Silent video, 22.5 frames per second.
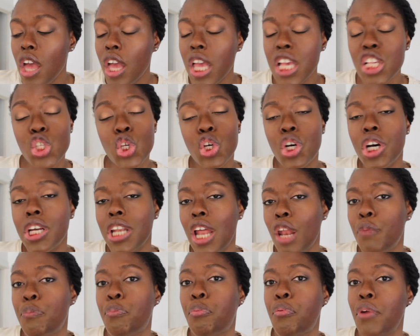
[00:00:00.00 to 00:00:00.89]
is good
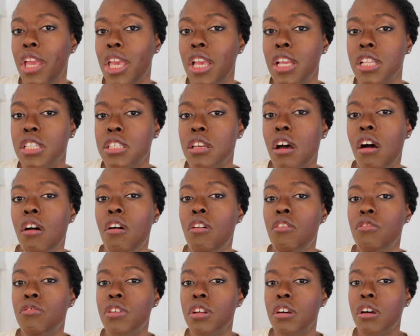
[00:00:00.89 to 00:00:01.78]
at breaking
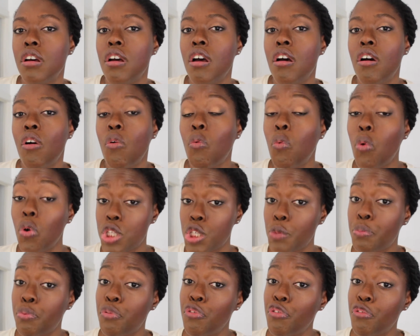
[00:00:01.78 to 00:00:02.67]
down
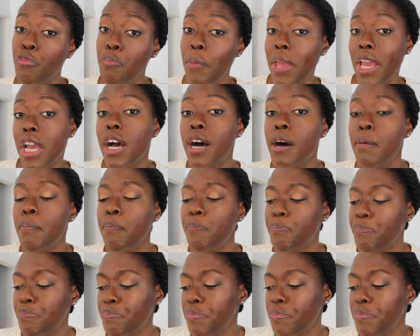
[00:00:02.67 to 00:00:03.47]
waterproof makeup,